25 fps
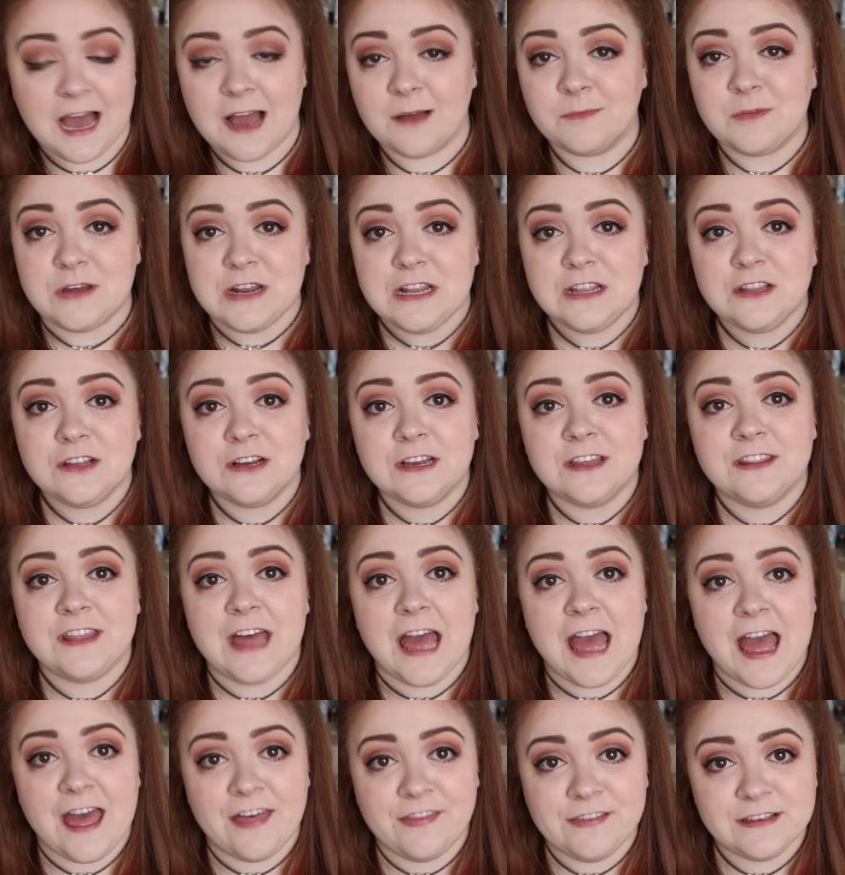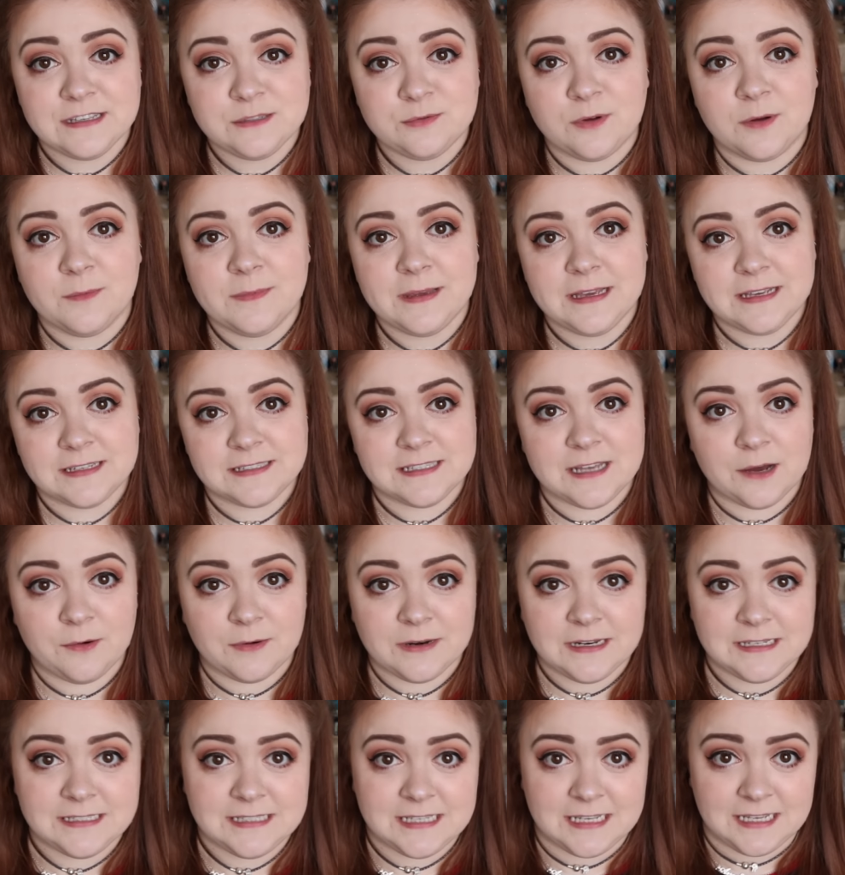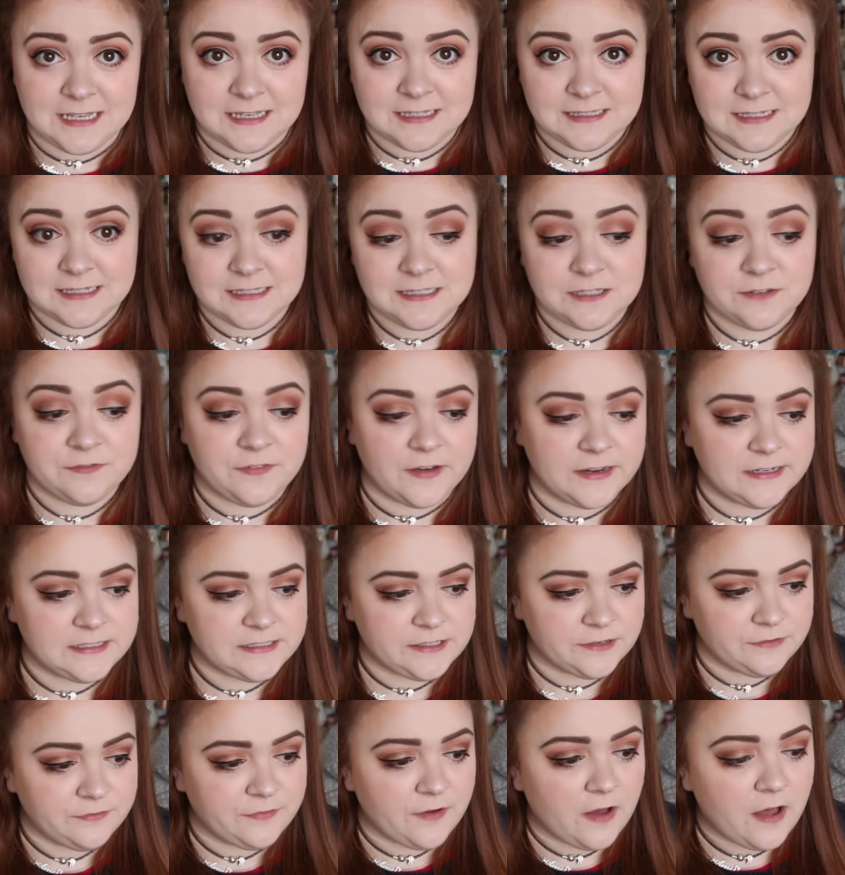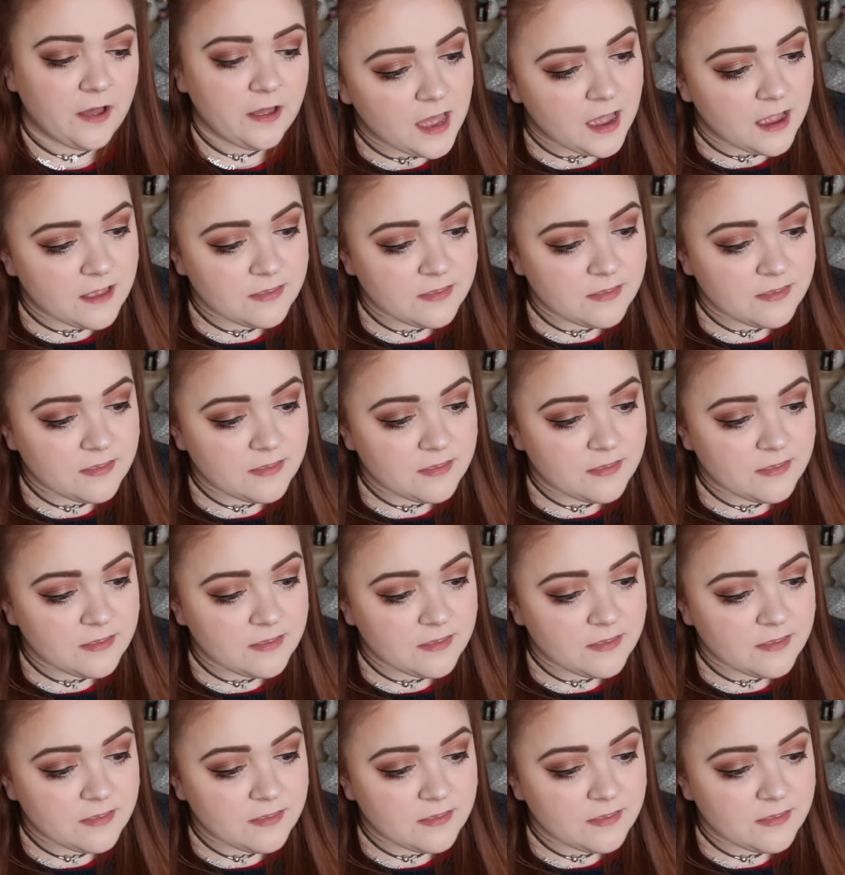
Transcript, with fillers: I'm gonna look at the Heathers one because that one is the easiest to find so far.